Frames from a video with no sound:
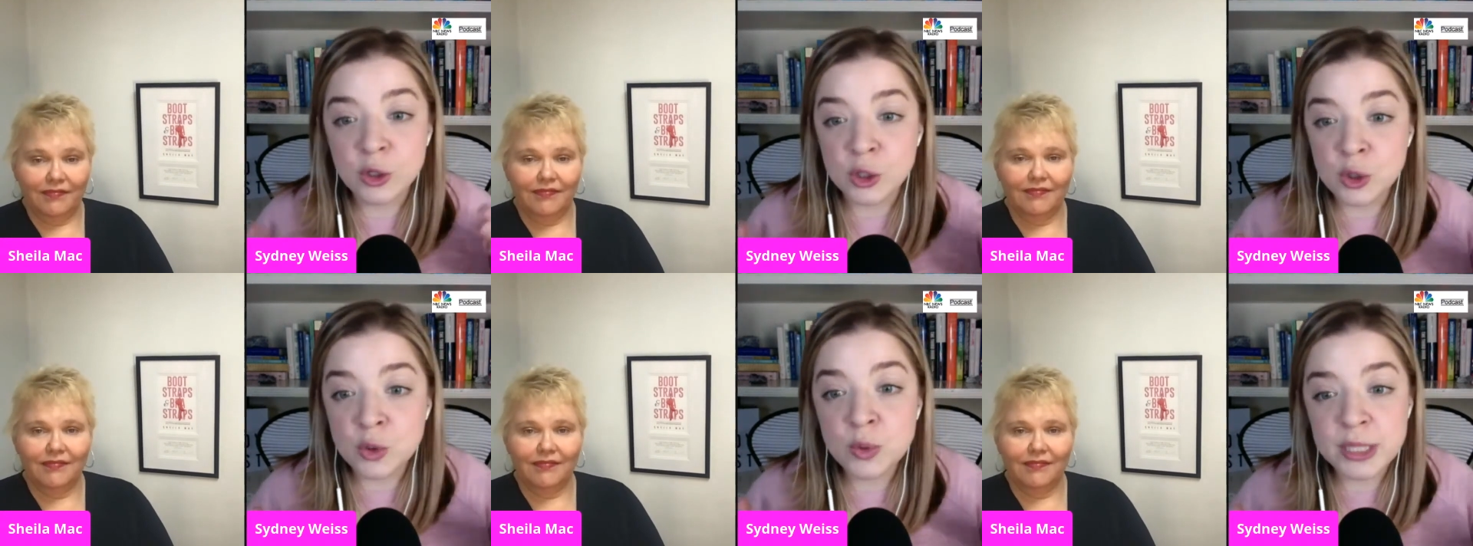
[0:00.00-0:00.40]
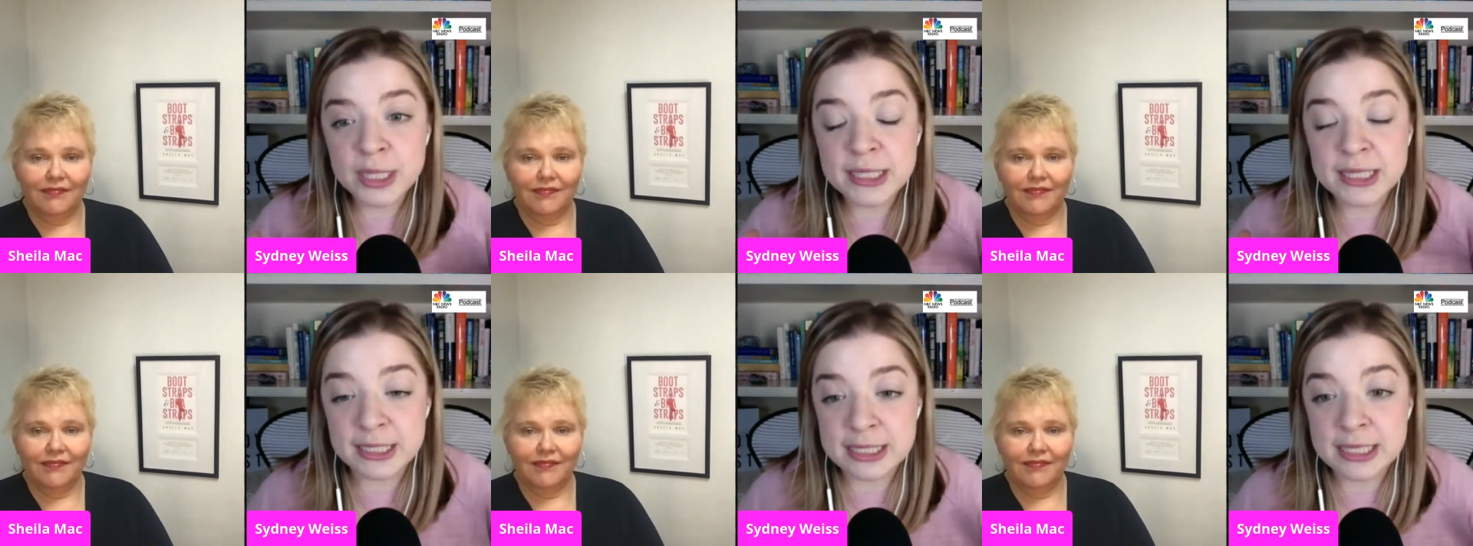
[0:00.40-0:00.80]
Speaker 1: you
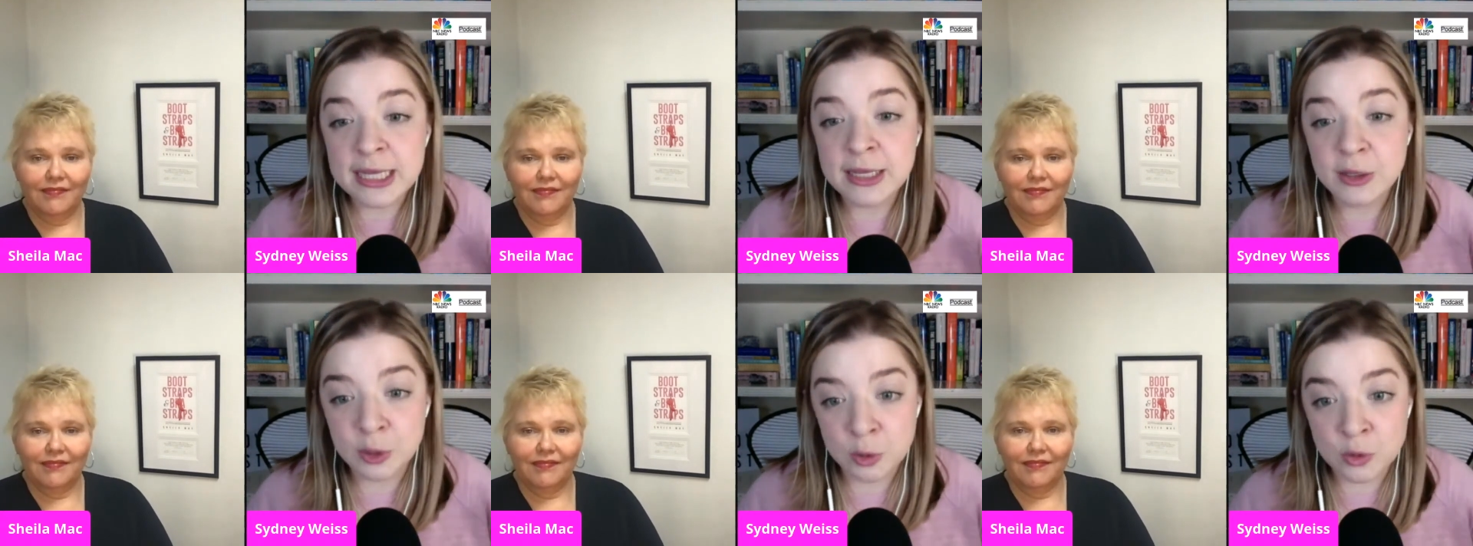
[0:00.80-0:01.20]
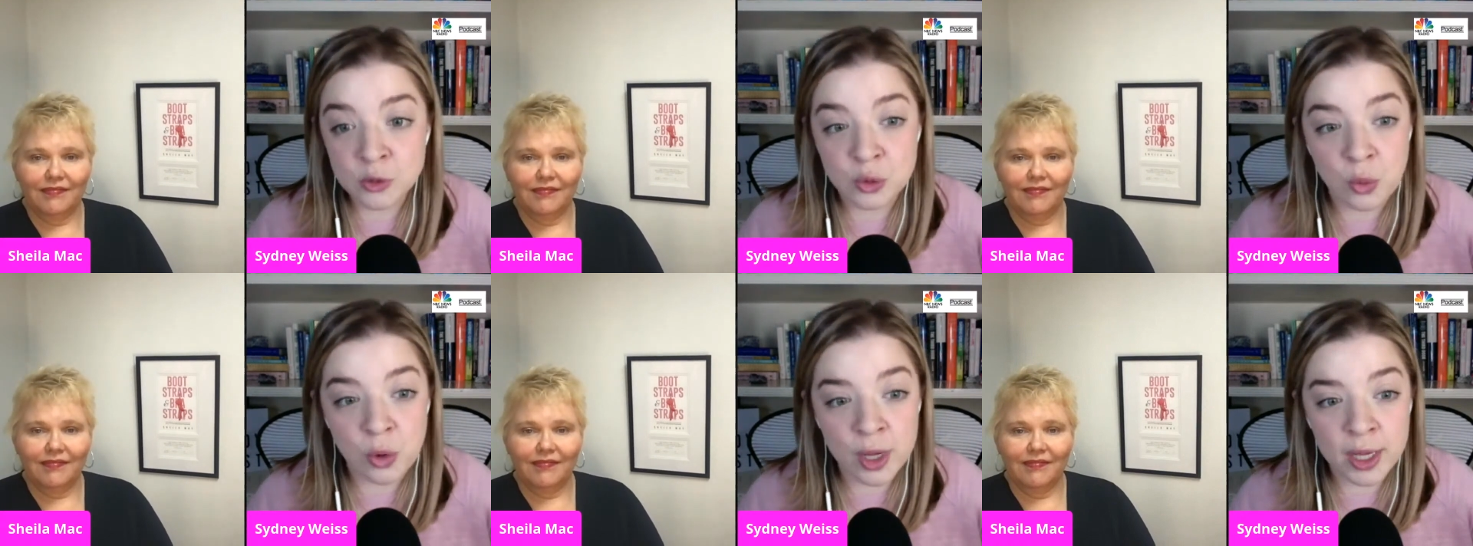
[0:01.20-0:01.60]
need to seek your
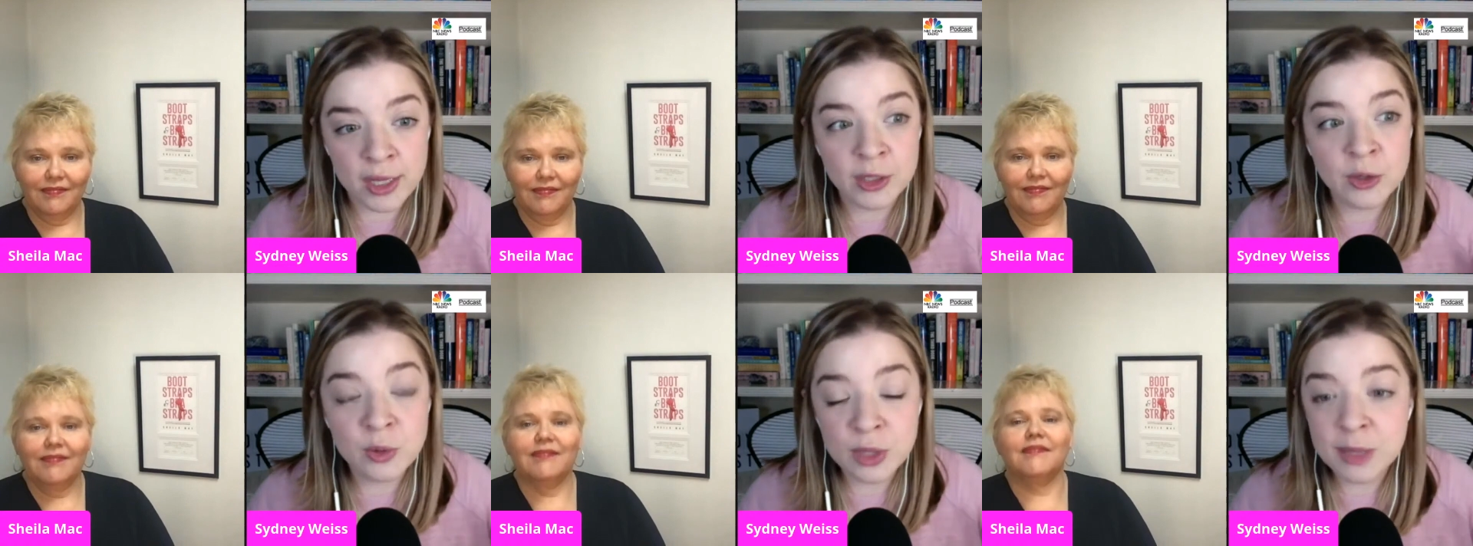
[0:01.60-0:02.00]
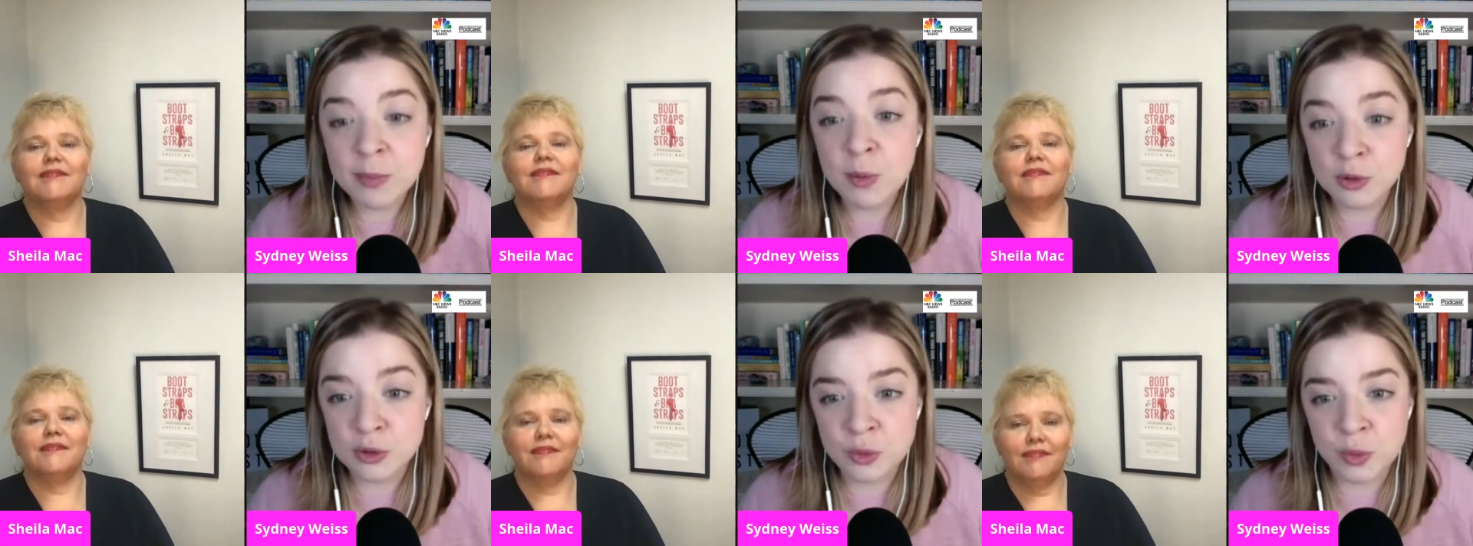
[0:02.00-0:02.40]
joy. You need
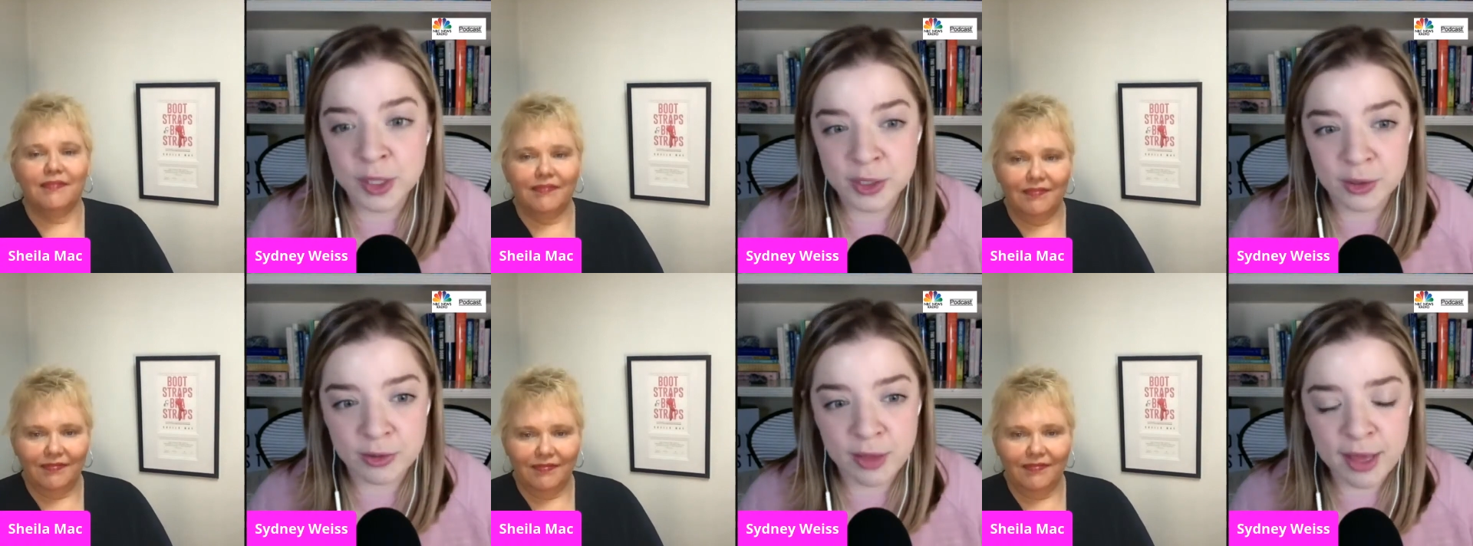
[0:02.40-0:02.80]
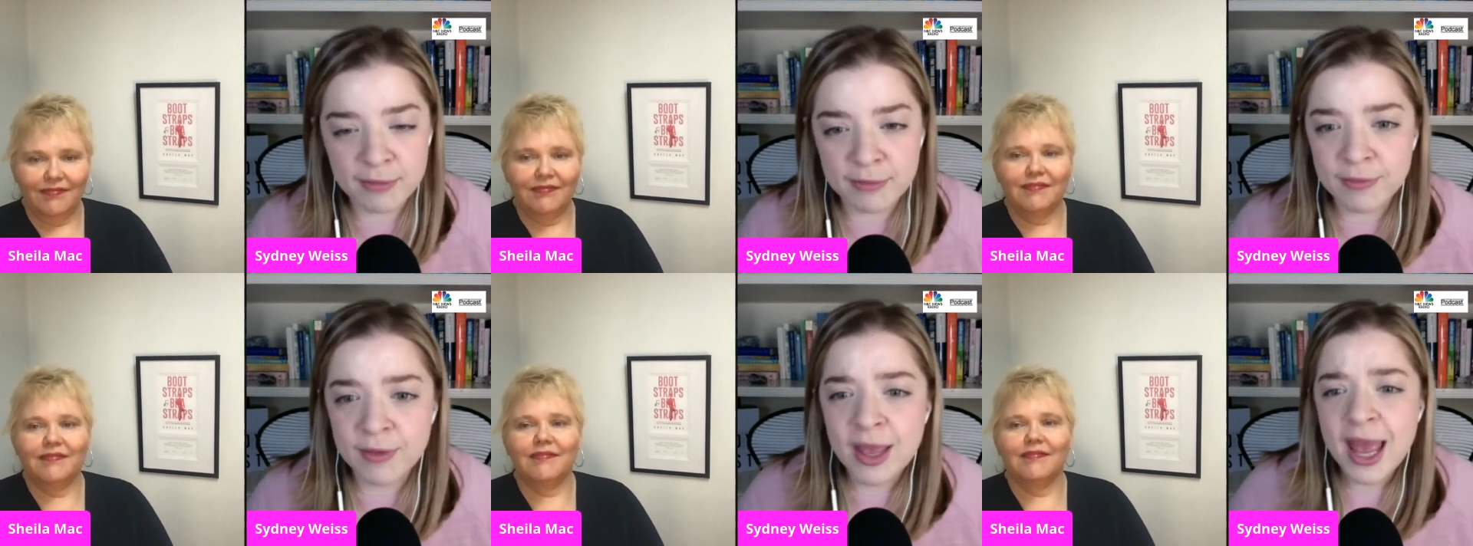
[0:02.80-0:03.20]
more joy in your
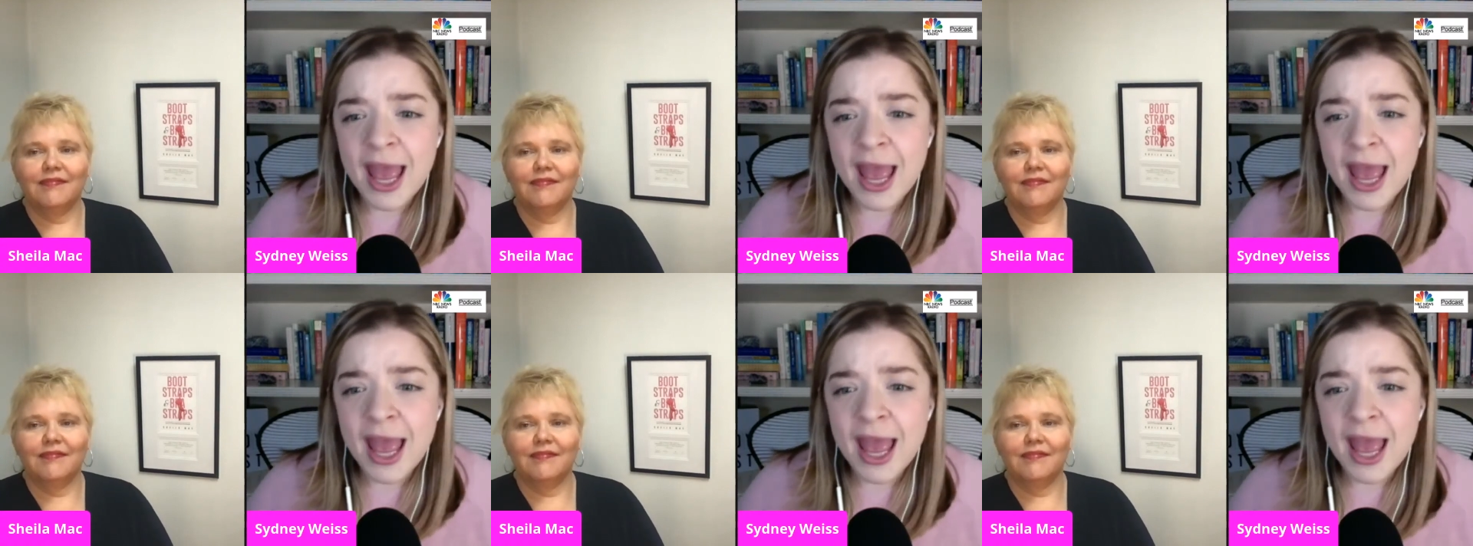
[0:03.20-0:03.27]
life.